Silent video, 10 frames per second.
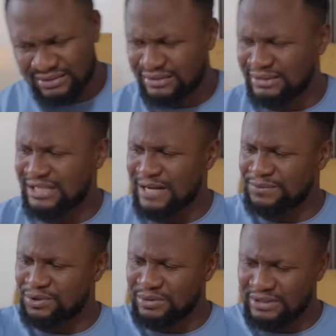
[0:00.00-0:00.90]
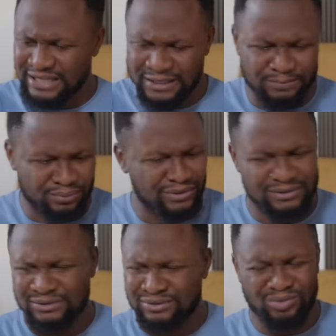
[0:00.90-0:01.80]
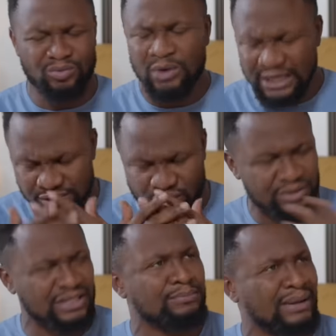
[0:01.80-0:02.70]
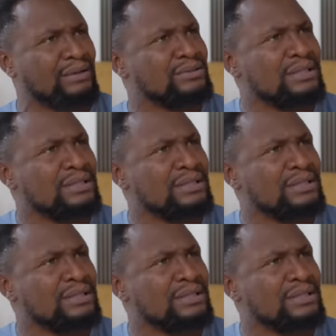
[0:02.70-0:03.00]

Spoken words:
Slapped you with an apron? What are you talking about?